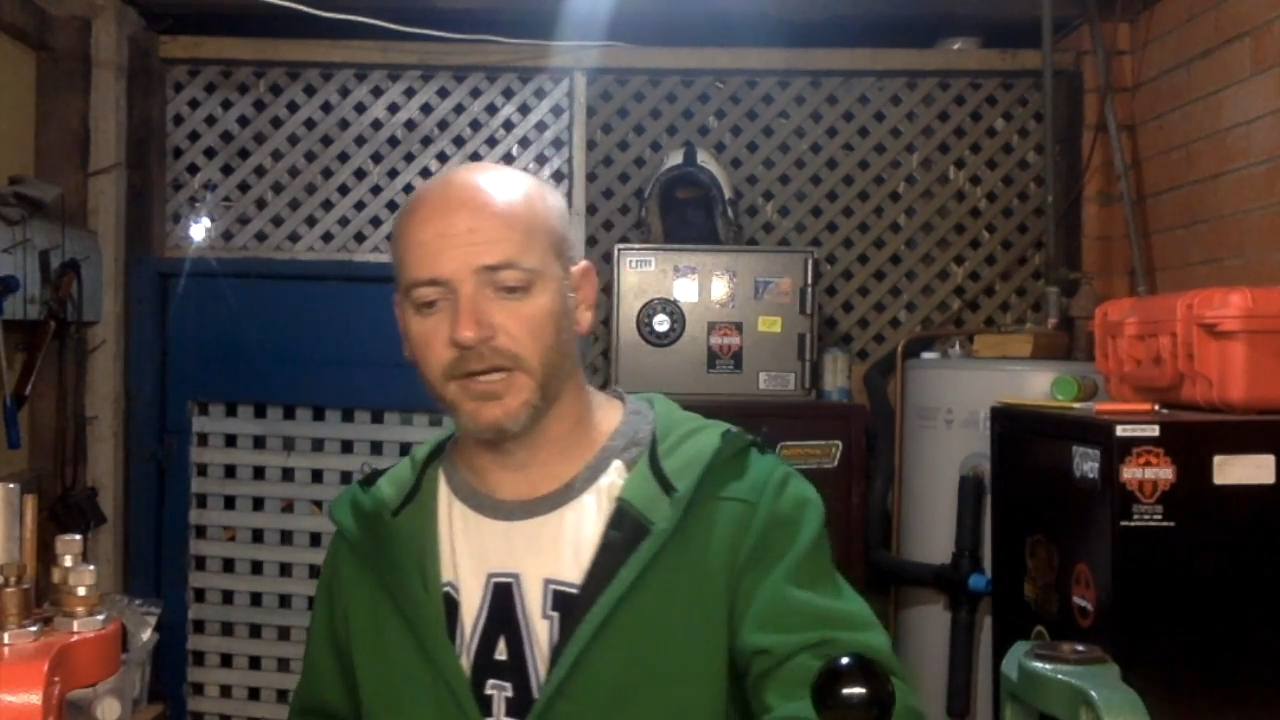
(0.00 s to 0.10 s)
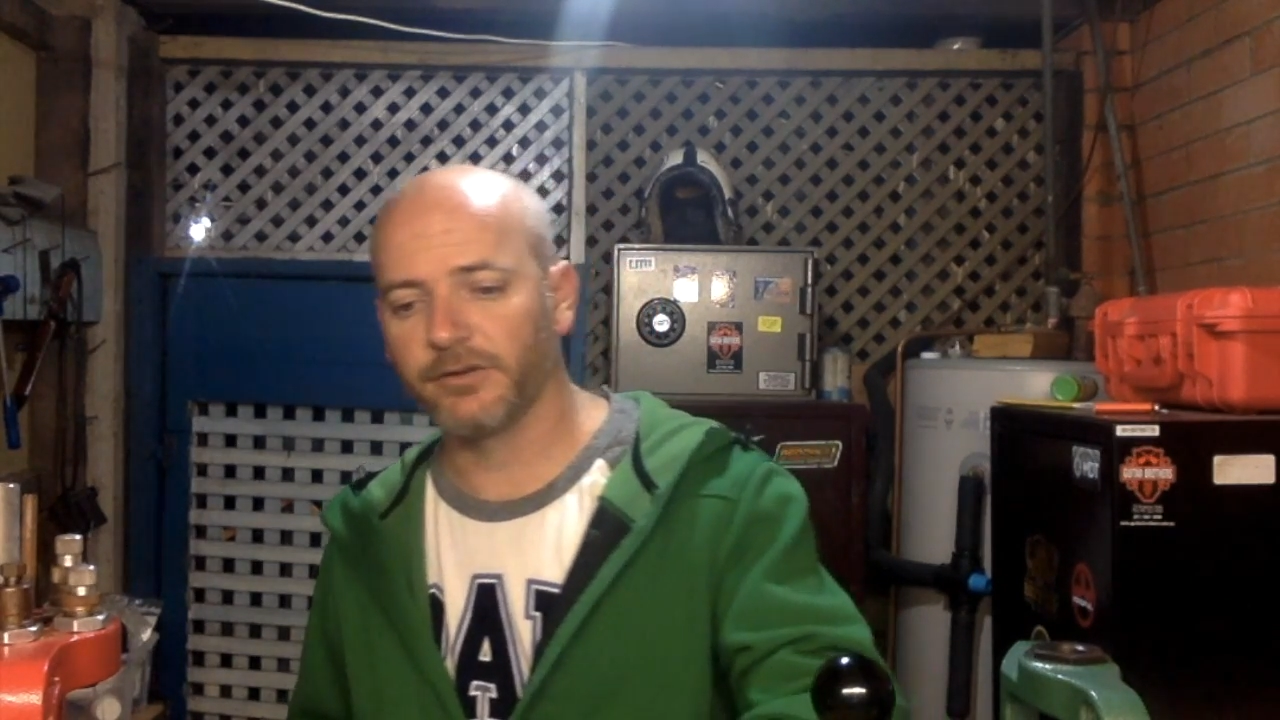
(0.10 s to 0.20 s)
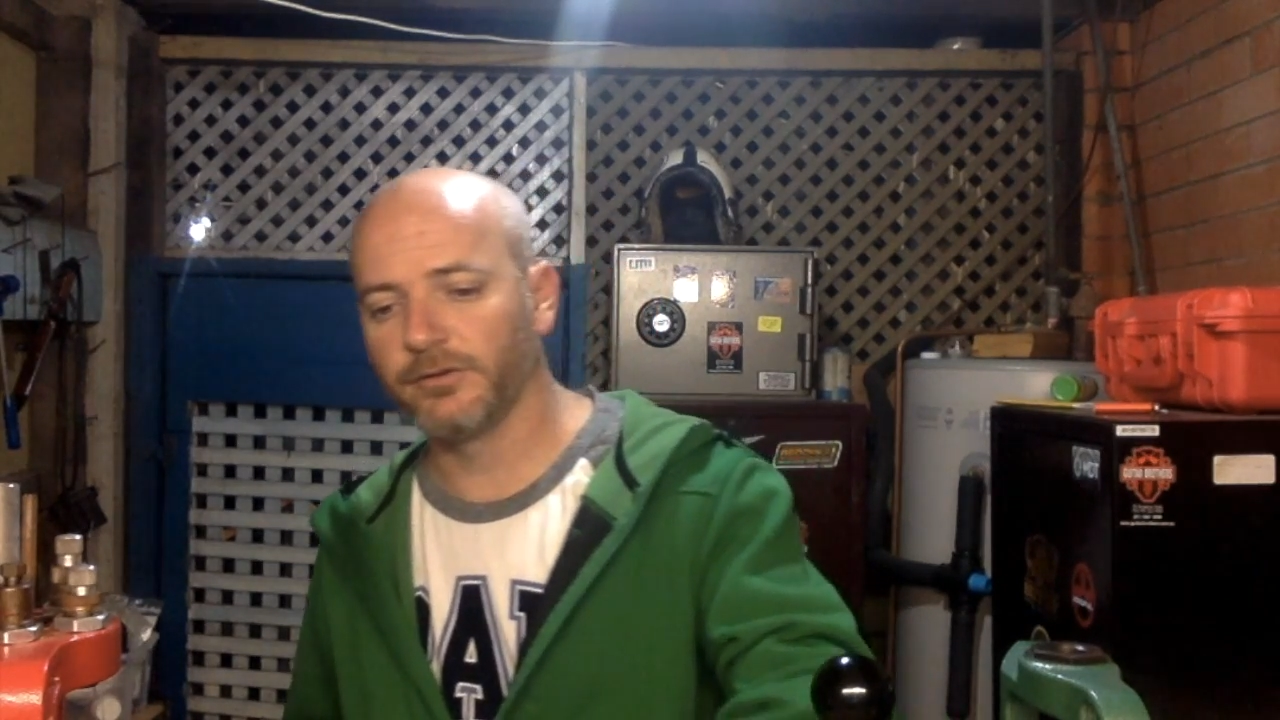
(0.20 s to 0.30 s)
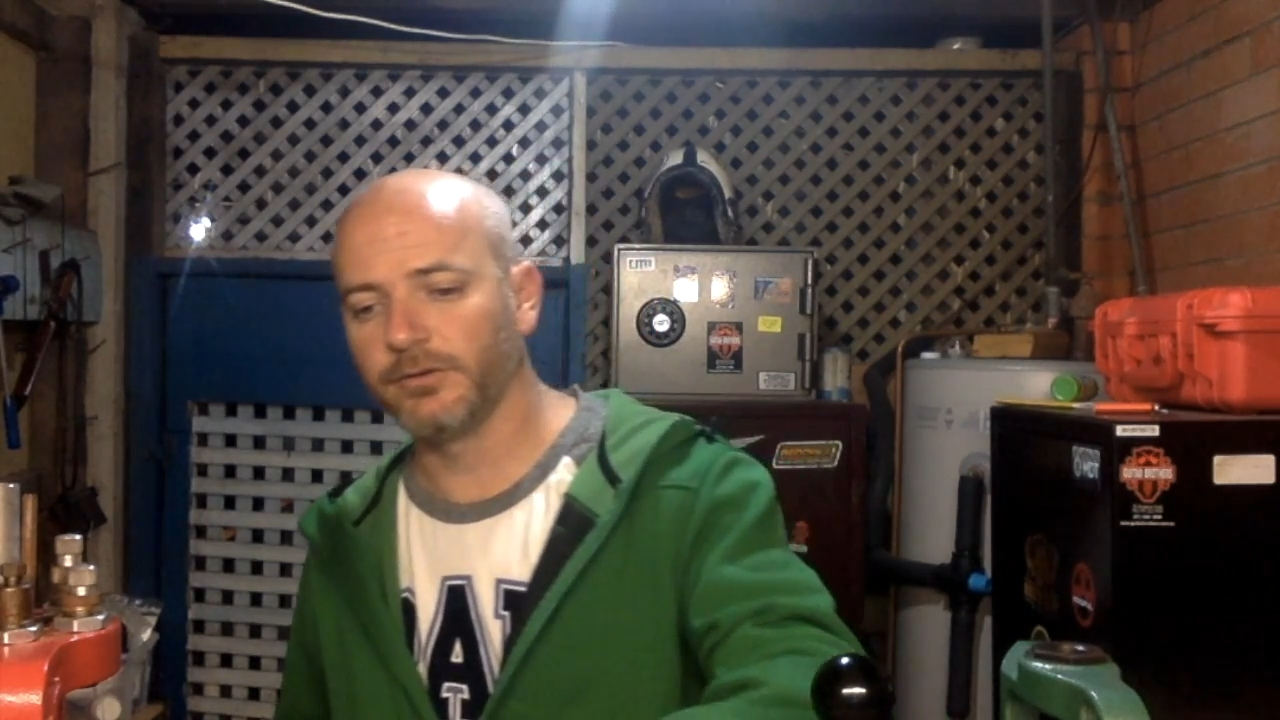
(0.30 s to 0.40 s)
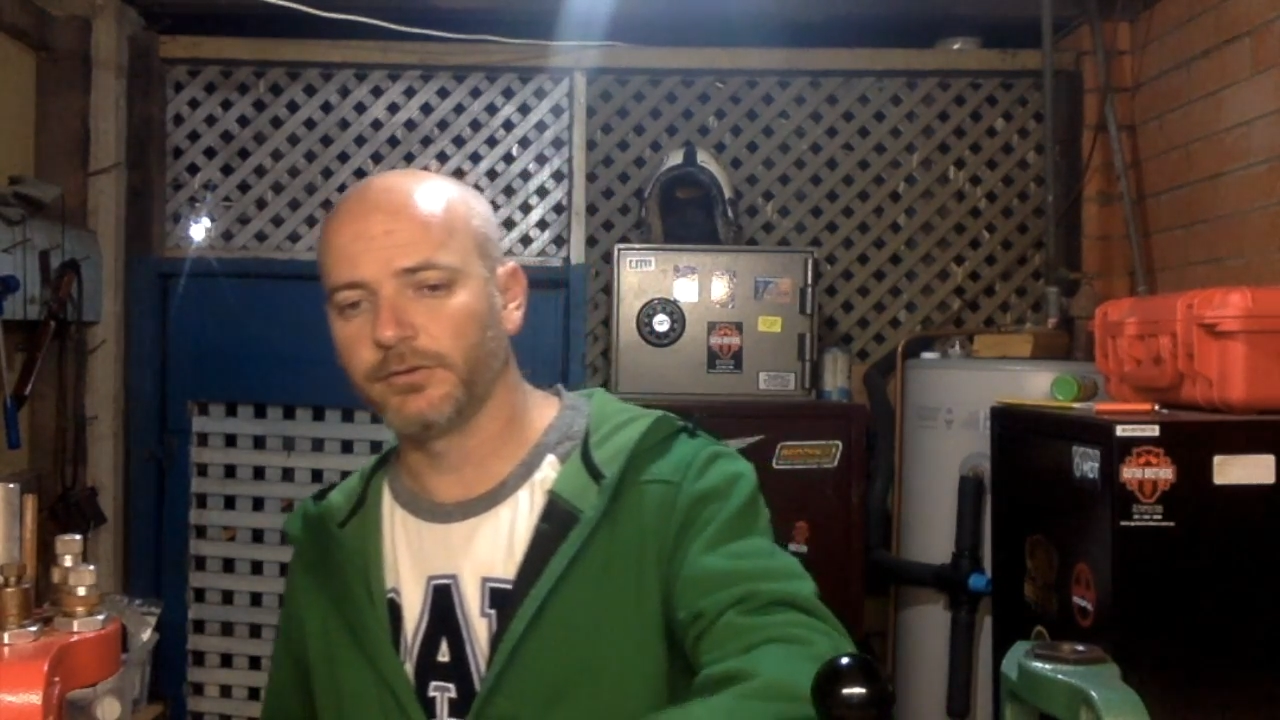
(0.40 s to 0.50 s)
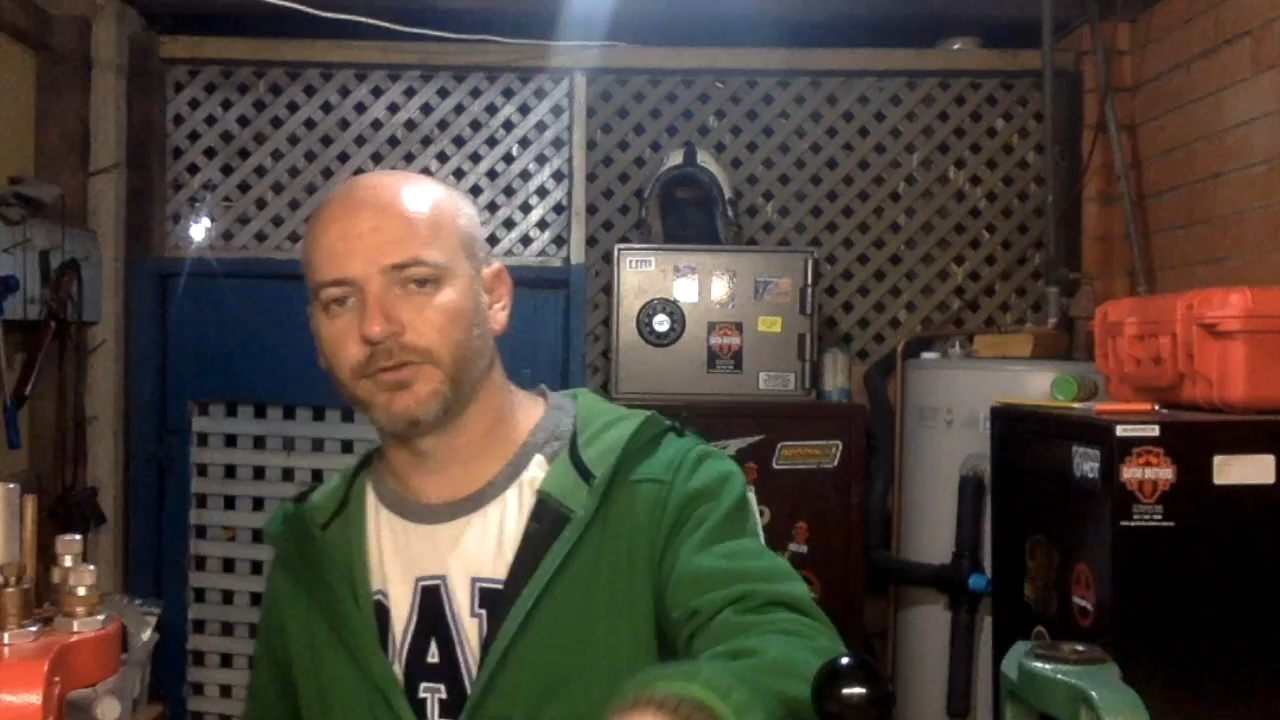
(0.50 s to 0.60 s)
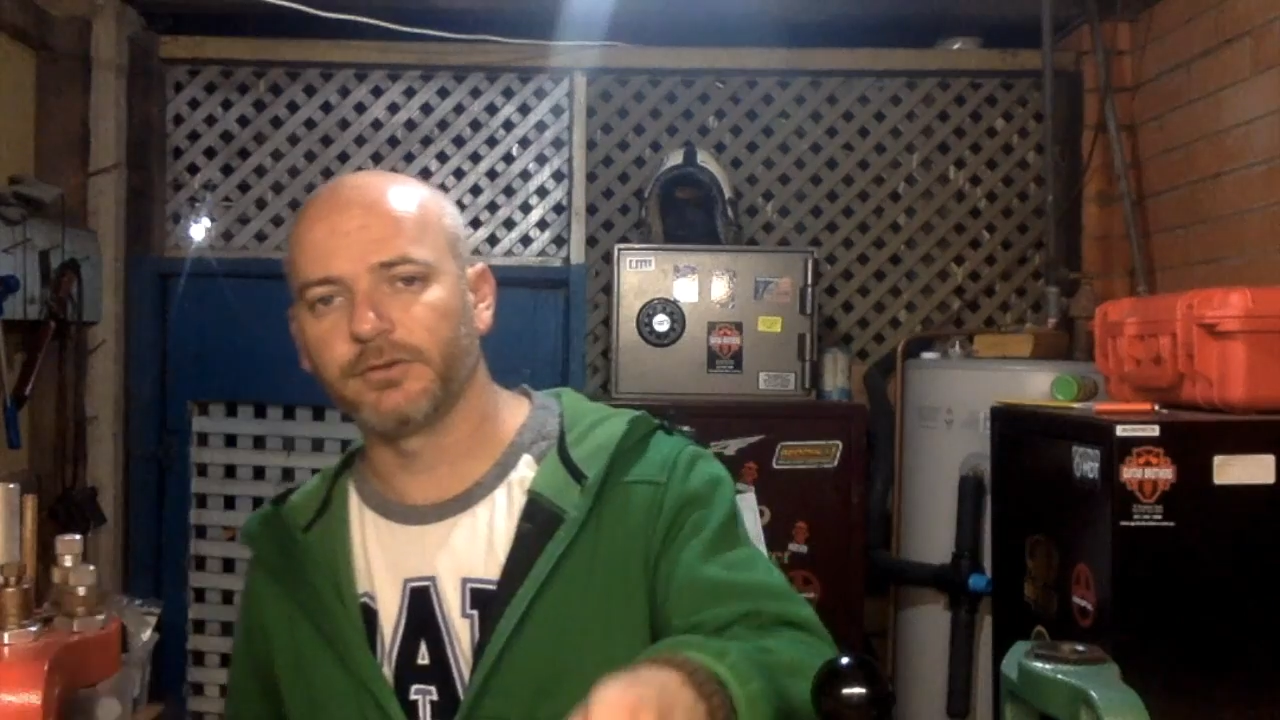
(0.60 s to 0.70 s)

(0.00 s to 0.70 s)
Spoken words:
axes.